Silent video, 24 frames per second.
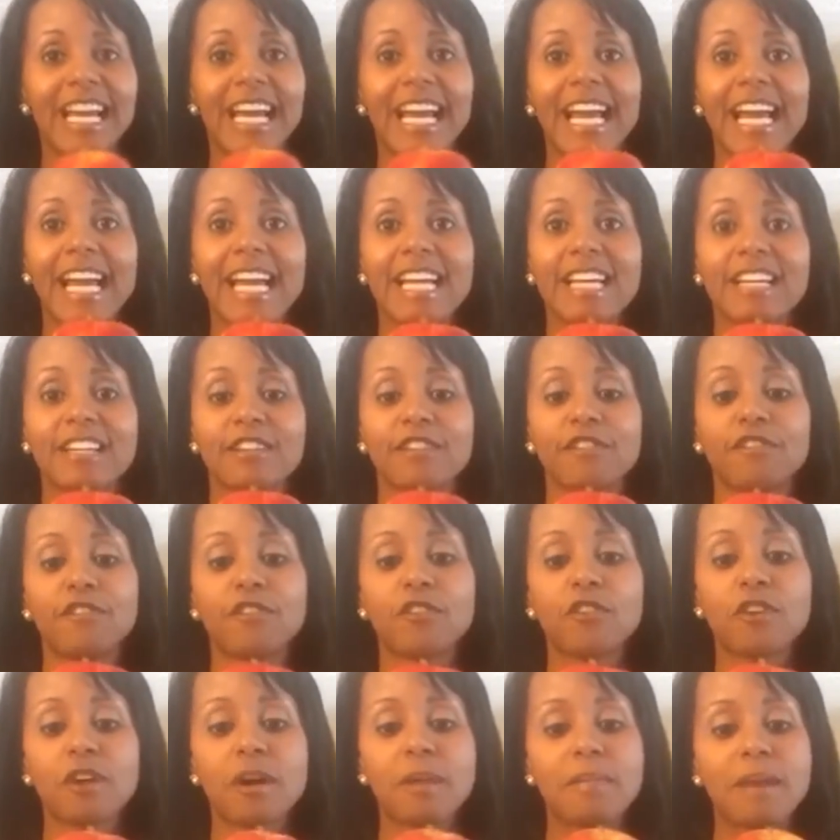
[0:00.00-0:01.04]
And
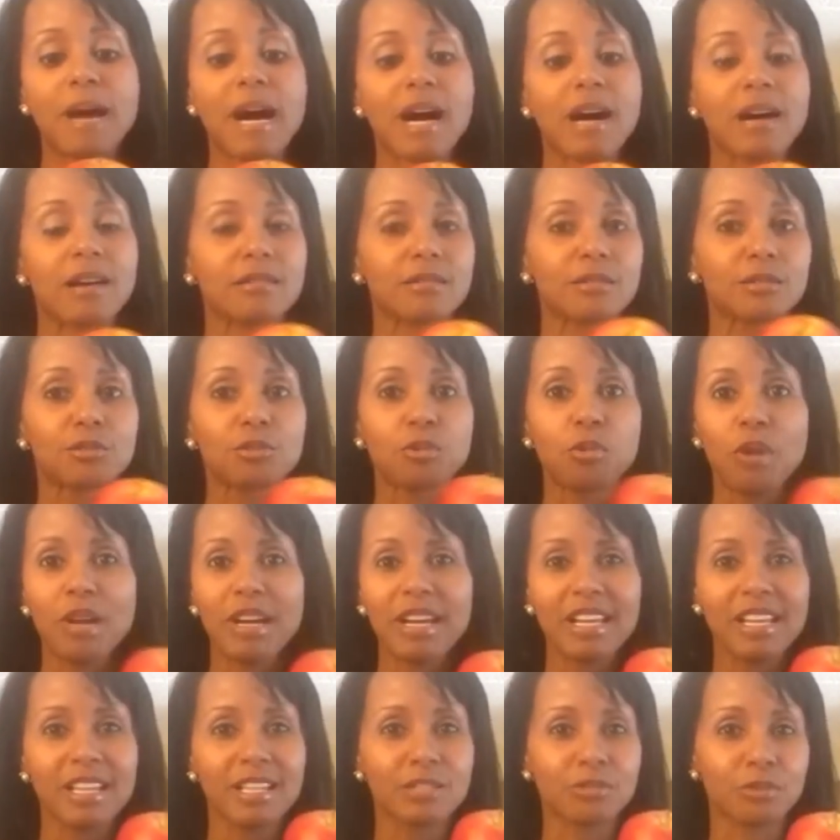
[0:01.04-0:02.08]
for about
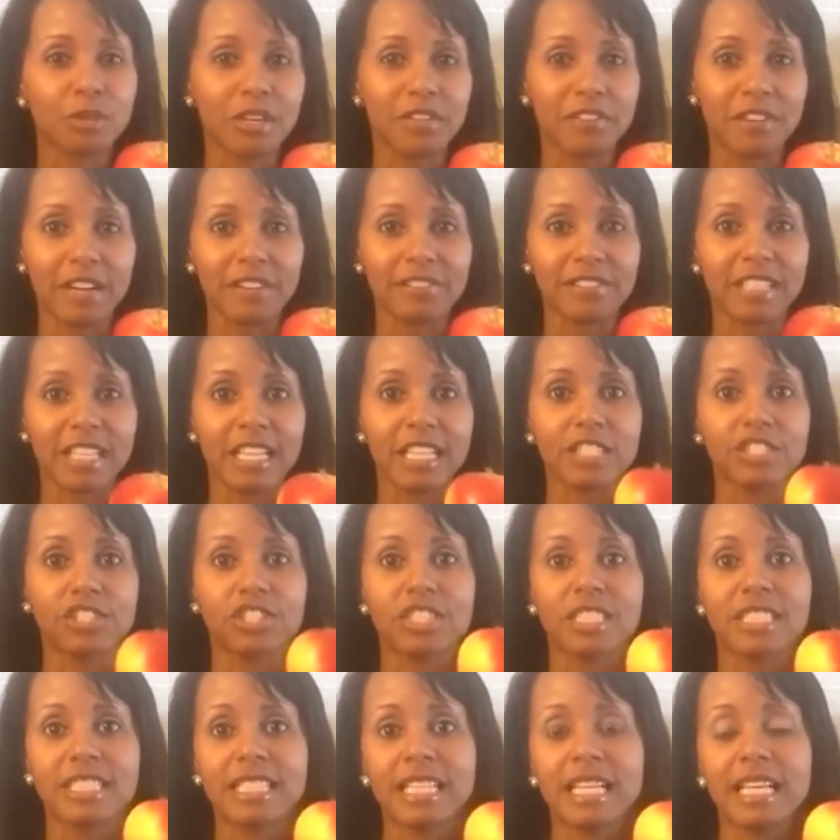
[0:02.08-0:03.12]
20-25 days,
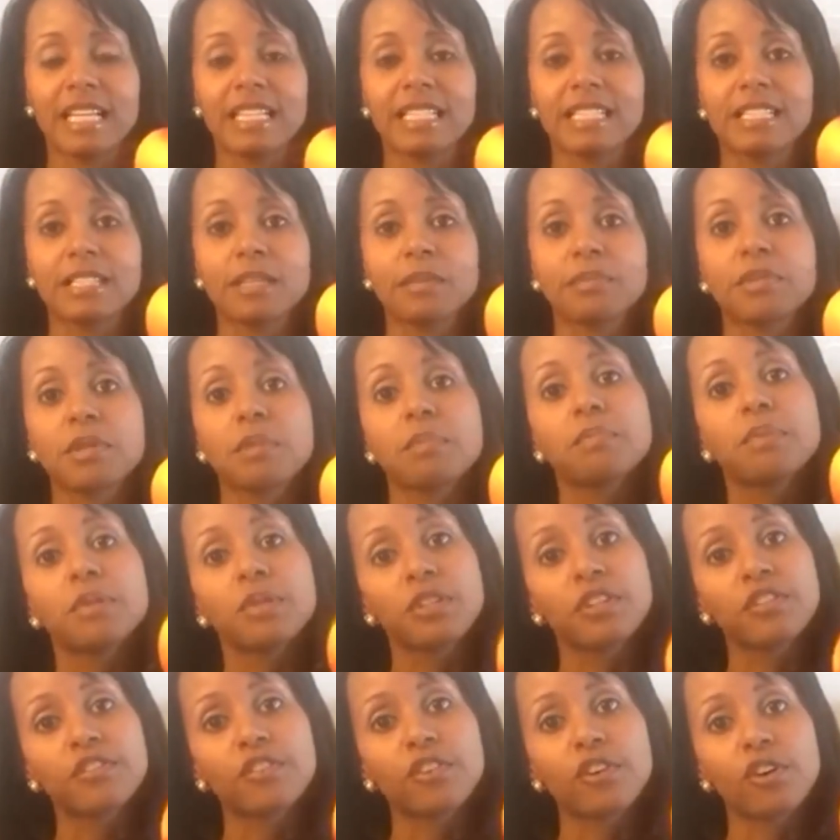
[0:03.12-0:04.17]
she said something
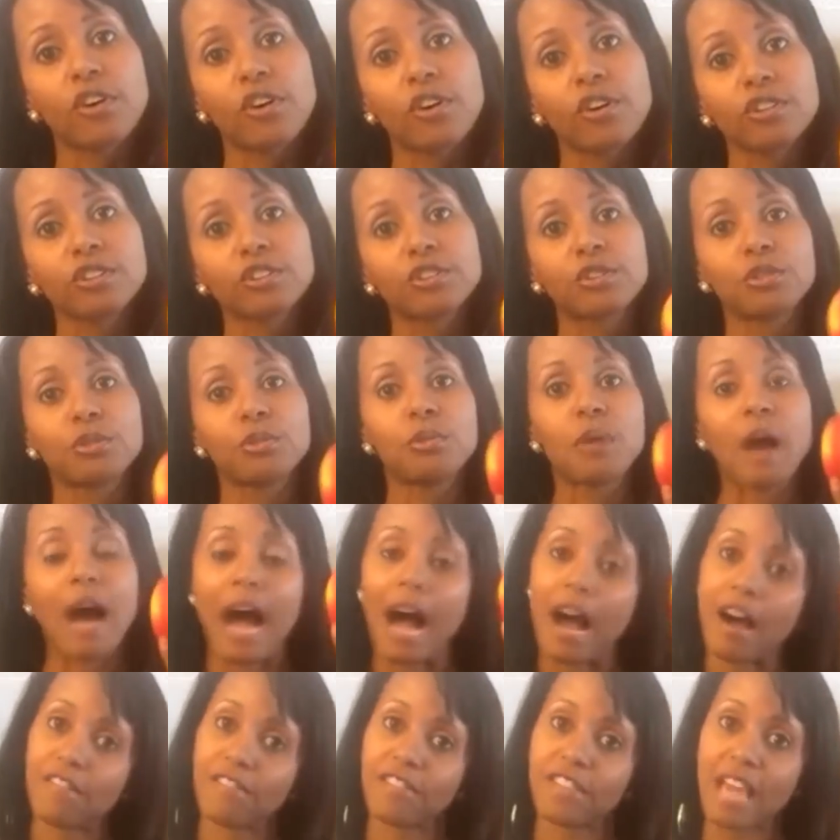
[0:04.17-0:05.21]
beautiful to
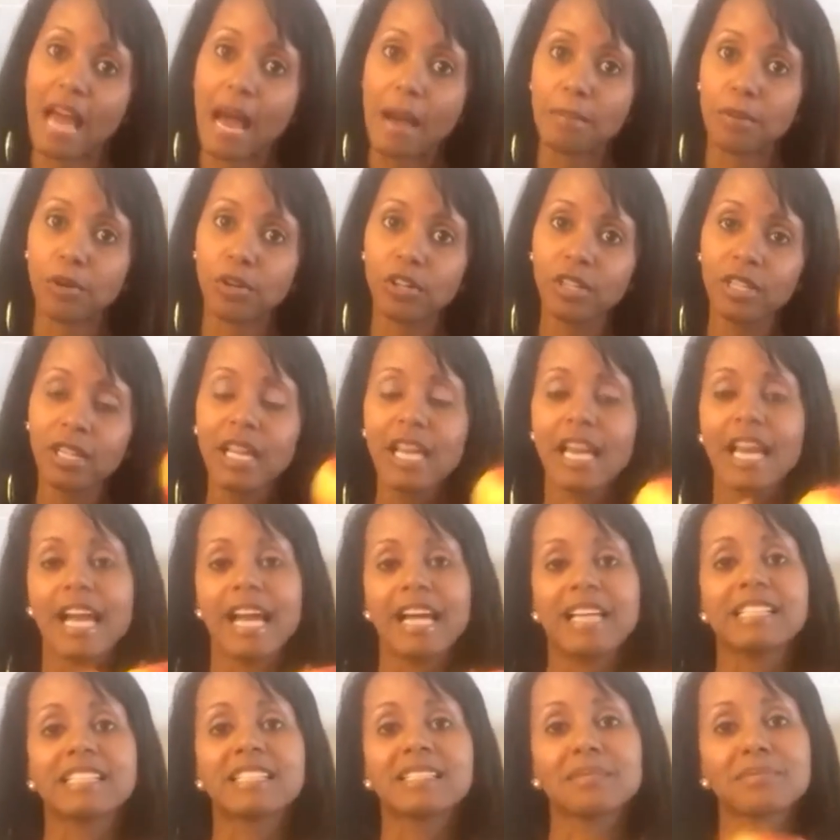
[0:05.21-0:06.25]
half the apple
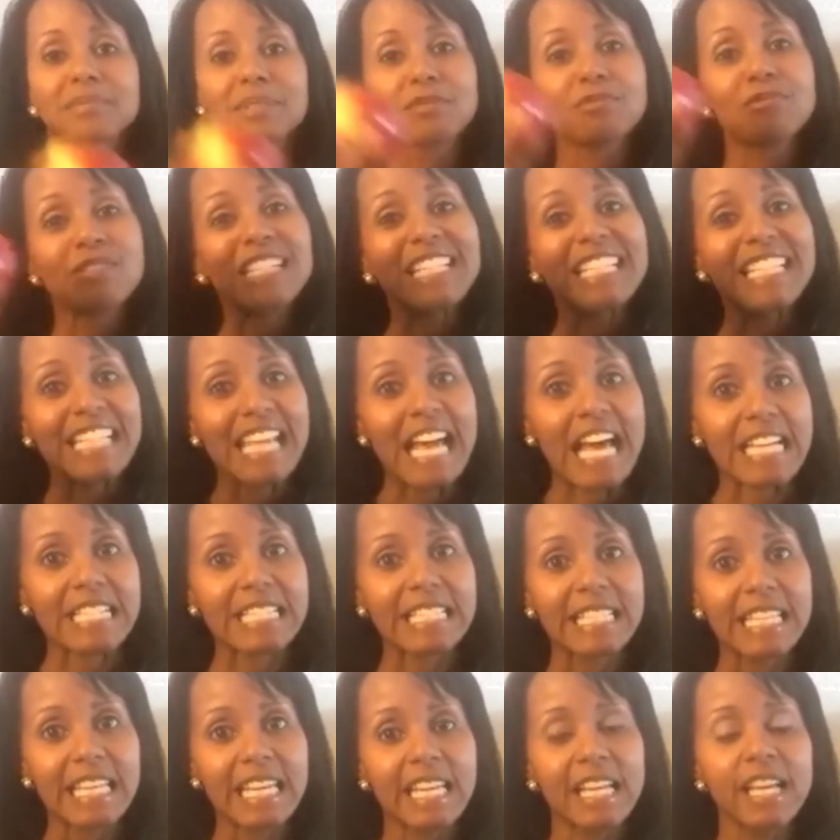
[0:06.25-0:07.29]
and something really
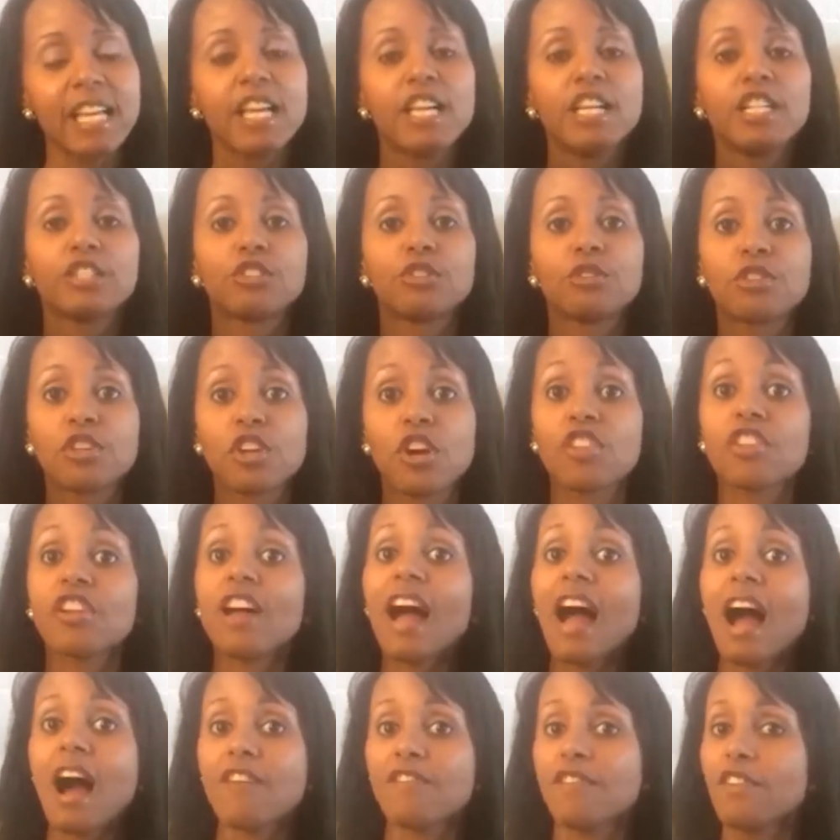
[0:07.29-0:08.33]
nasty to the other
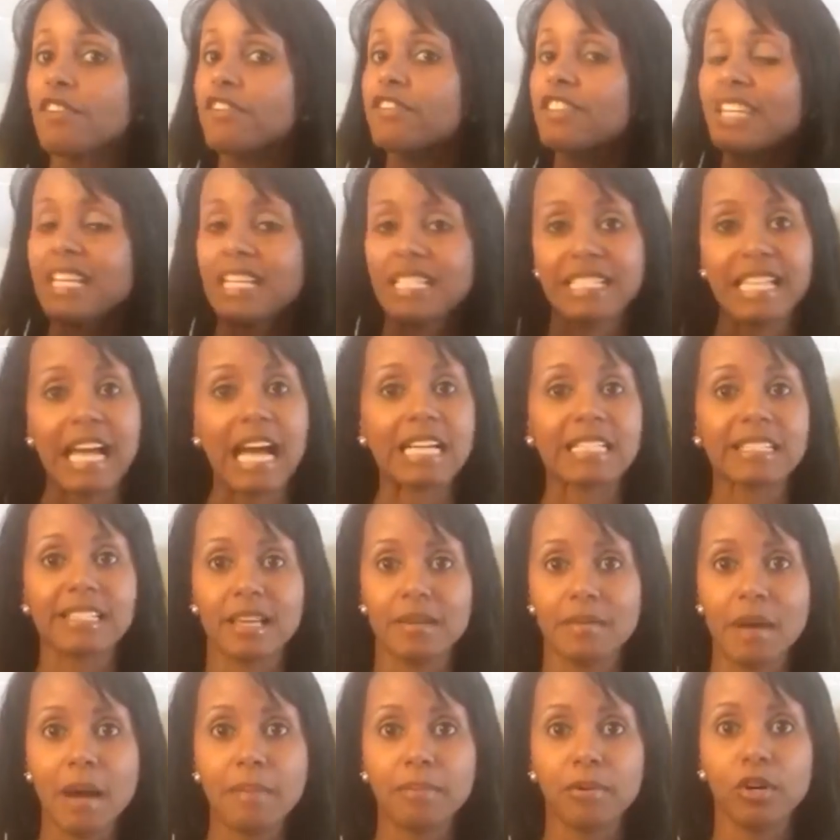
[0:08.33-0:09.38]
half of the exact
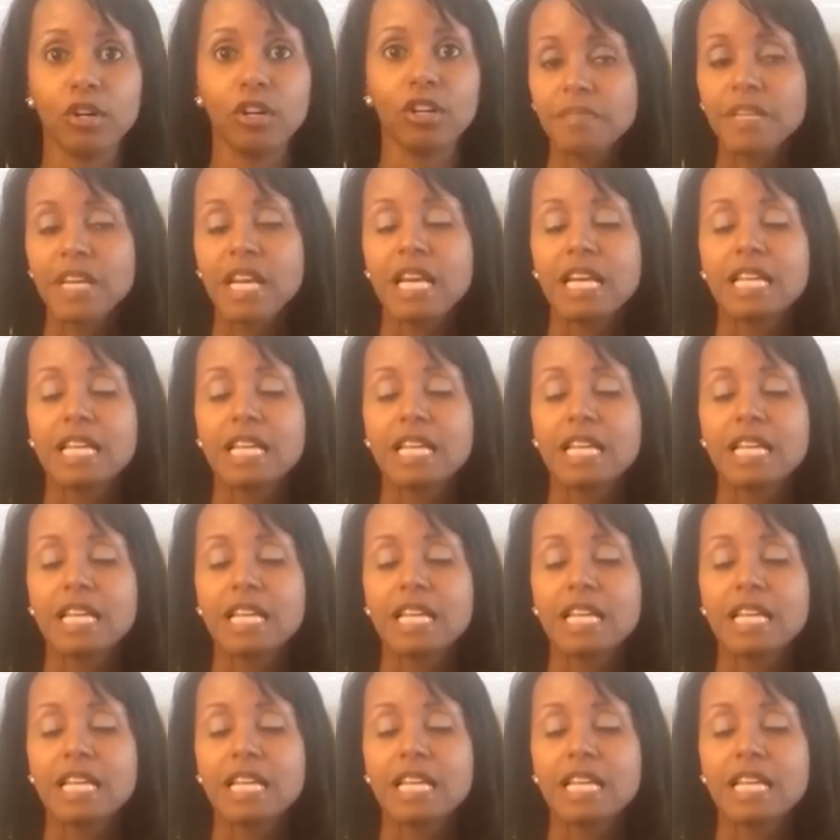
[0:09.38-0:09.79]
same apple.